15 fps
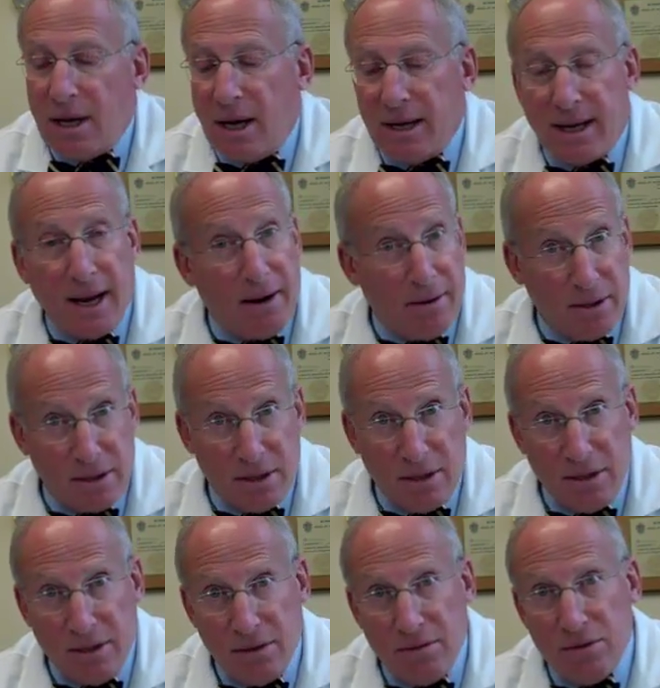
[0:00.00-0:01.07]
I guarantee
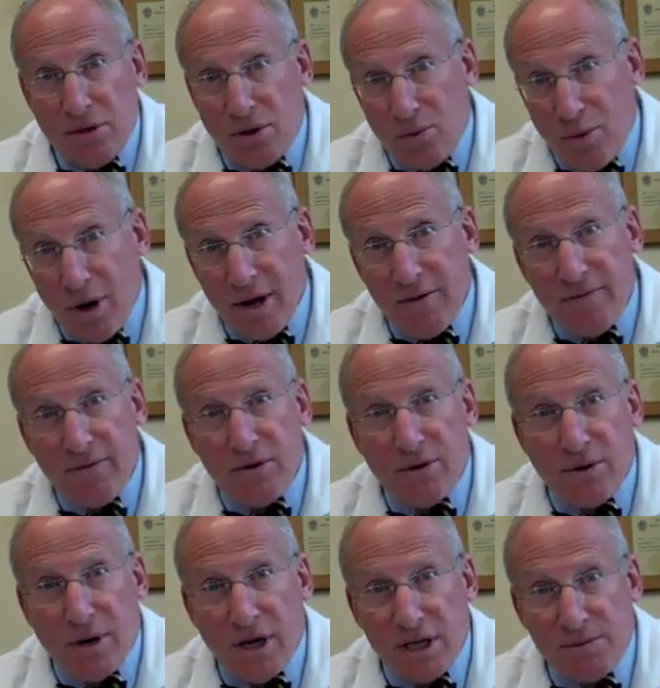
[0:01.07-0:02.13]
you, your wife,
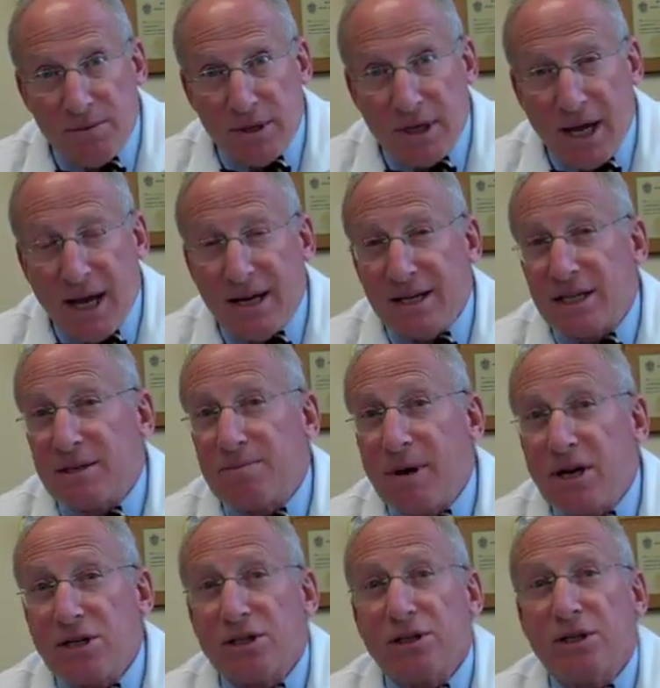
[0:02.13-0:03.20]
your husband, and
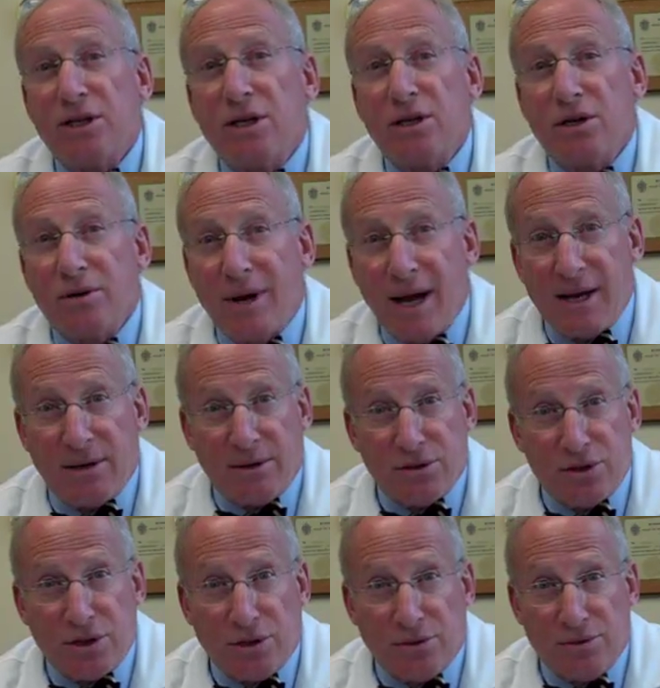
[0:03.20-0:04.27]
especially your adult
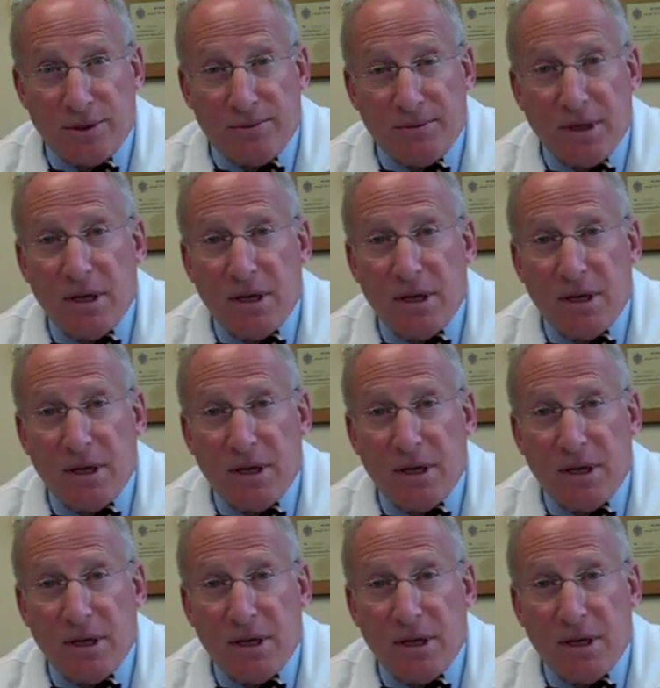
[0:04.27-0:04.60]
children